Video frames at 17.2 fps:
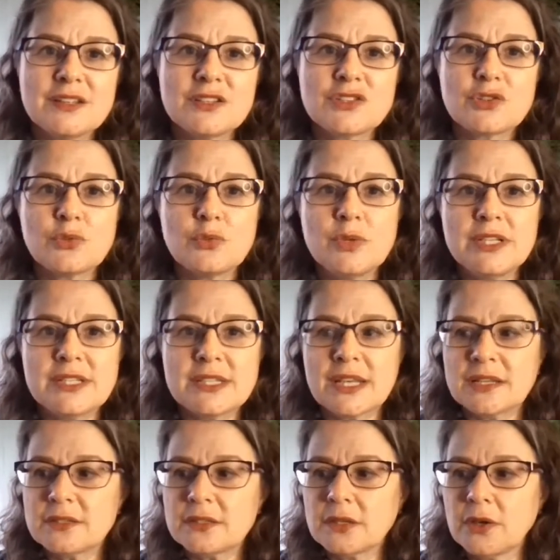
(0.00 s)
So we
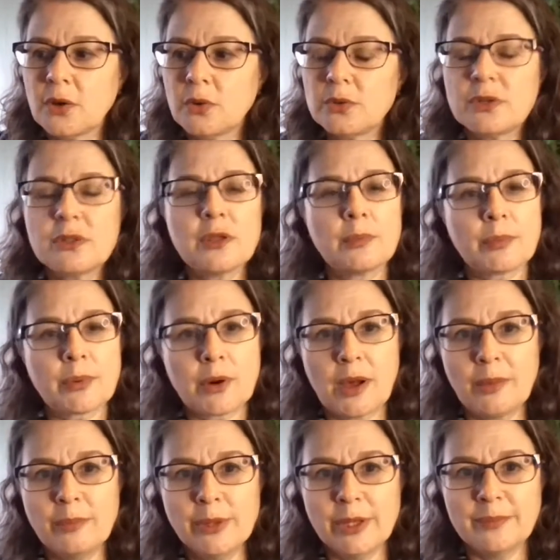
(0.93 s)
tend to go to the
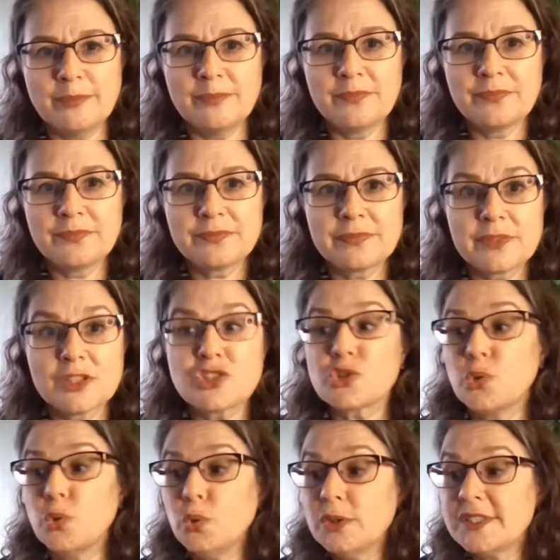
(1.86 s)
problem. The
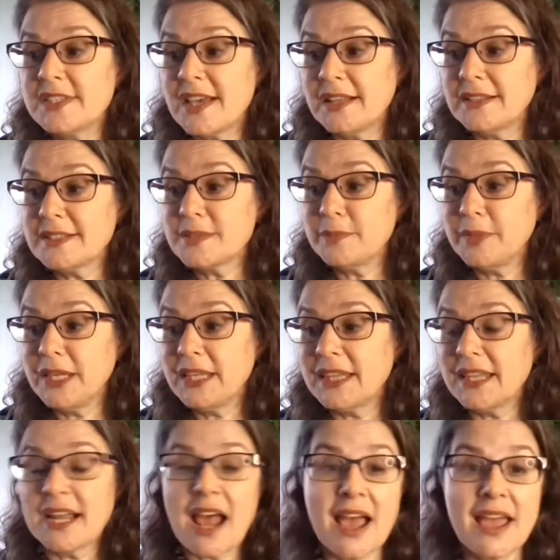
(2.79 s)
school tells me
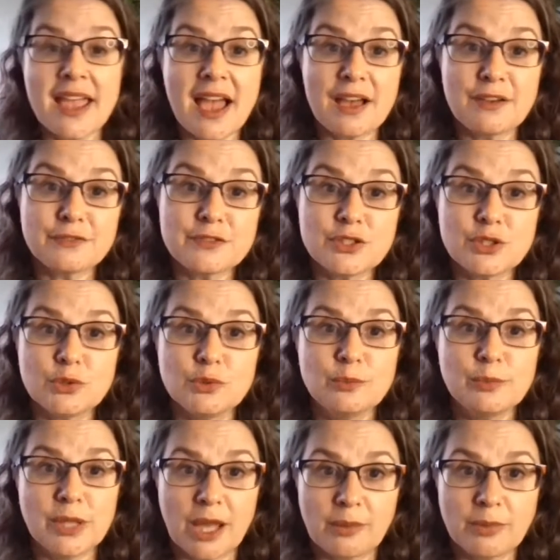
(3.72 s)
that I have
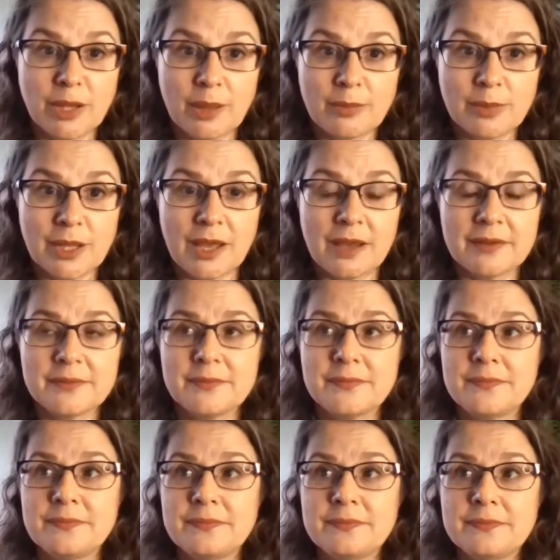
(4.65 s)
to blah, blah, blah.
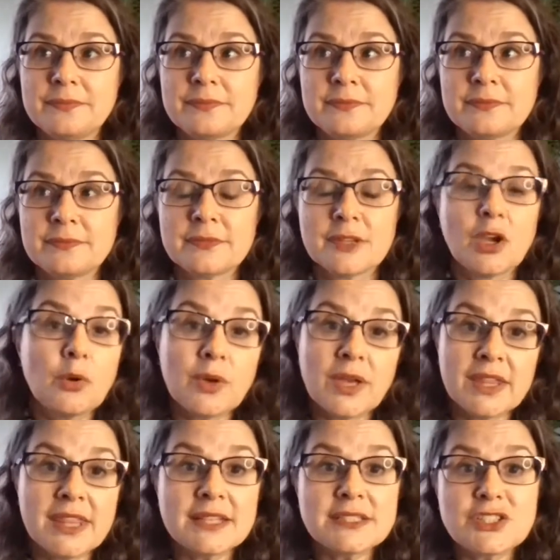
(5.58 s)

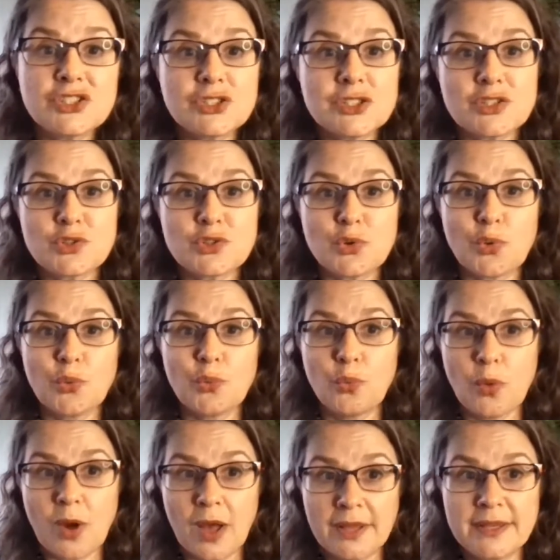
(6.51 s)
Okay, that's just
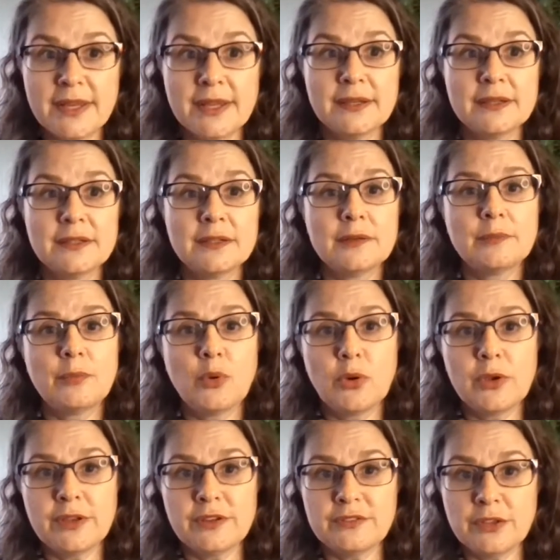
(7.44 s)
one
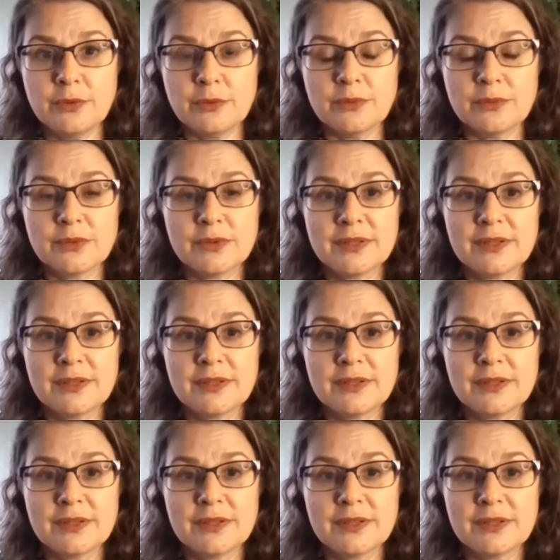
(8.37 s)
point of view.